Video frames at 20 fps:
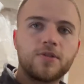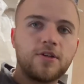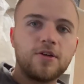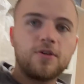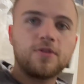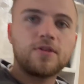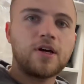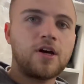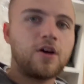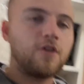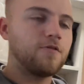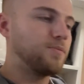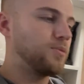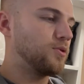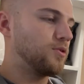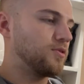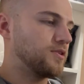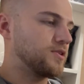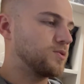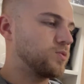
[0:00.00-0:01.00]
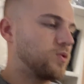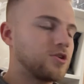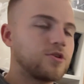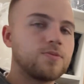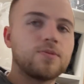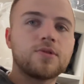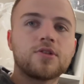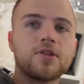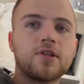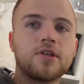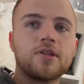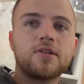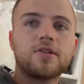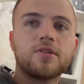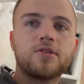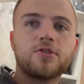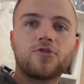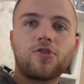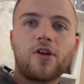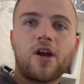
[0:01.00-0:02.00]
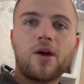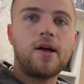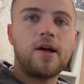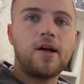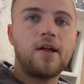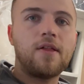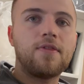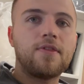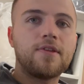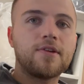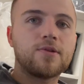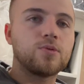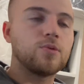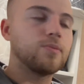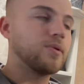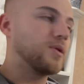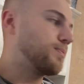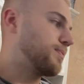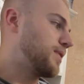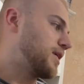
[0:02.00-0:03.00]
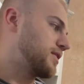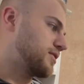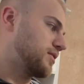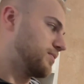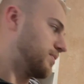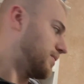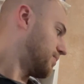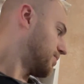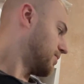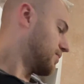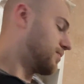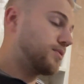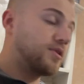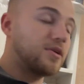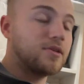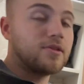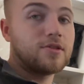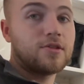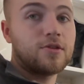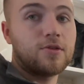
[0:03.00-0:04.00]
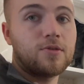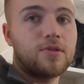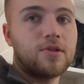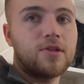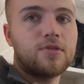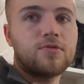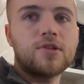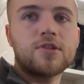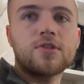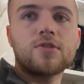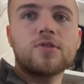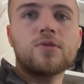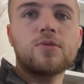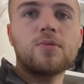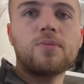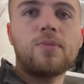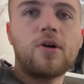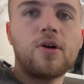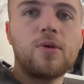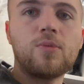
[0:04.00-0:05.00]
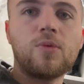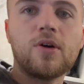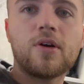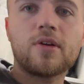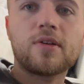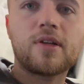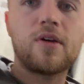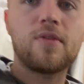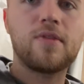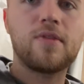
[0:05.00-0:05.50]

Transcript: do that, I've bought this washing machine track, and this will be basically plumbed into the original pipe work down